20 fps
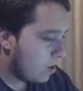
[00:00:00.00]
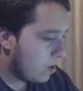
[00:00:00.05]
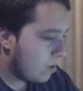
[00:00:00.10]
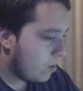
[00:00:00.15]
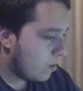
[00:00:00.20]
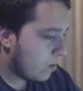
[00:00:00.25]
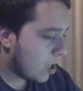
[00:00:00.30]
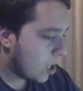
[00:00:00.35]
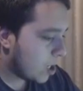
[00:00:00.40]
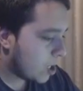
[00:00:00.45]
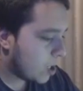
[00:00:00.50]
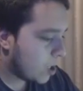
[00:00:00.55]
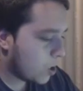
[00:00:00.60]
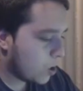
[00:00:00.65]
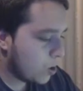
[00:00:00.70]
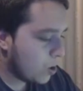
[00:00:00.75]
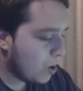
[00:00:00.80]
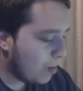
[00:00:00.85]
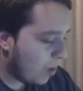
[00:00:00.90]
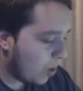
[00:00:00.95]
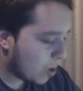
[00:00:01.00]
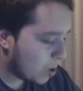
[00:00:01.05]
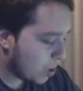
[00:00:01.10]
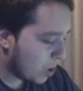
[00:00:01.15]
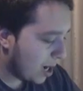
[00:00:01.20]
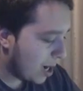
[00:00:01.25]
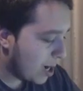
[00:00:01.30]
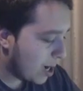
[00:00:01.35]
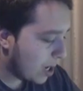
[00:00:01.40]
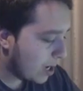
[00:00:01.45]
We've got two more
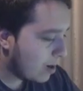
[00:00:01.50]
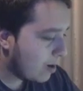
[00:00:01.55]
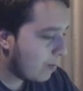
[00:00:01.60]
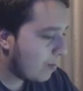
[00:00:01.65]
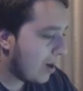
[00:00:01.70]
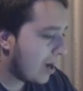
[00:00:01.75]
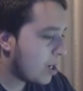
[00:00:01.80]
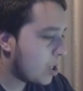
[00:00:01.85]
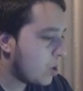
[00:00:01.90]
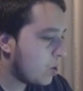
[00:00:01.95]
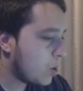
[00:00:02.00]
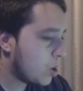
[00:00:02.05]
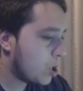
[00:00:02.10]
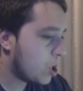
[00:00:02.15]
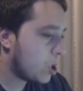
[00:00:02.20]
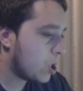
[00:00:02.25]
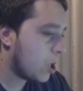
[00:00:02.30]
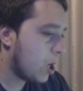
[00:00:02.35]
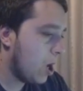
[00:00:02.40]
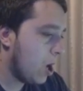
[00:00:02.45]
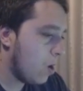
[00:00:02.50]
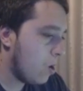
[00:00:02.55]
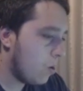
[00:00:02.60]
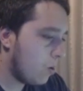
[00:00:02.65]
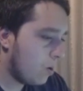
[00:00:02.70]
training manuals to go.